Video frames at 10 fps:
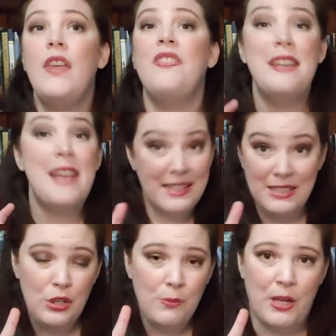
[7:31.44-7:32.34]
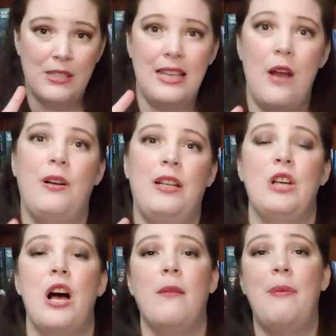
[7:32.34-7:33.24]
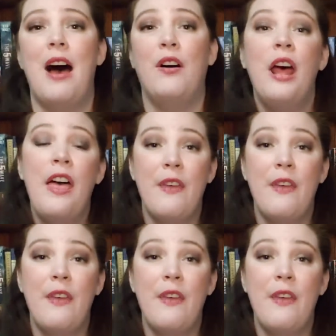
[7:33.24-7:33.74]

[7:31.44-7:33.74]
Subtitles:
The next 2 books that I want to talk about